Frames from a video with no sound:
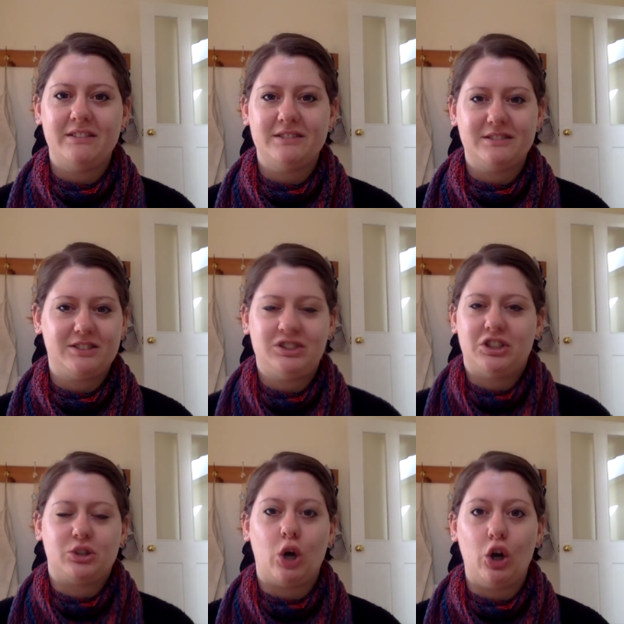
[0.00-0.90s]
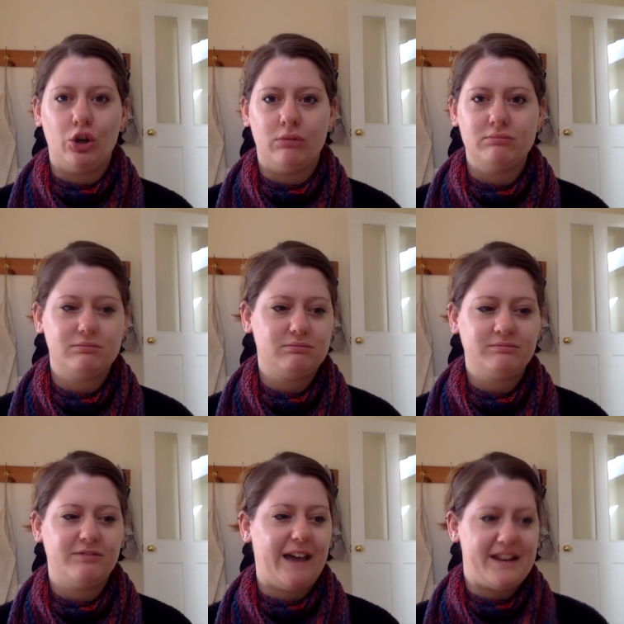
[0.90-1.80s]
it's just gone,
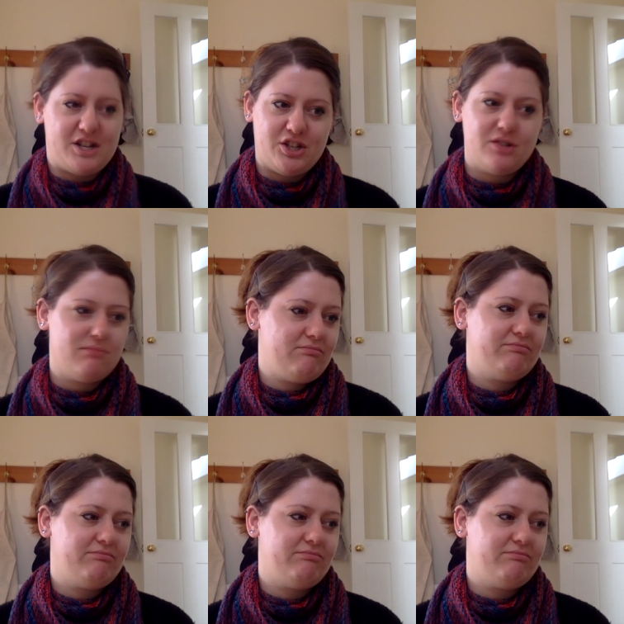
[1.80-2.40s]
vanished.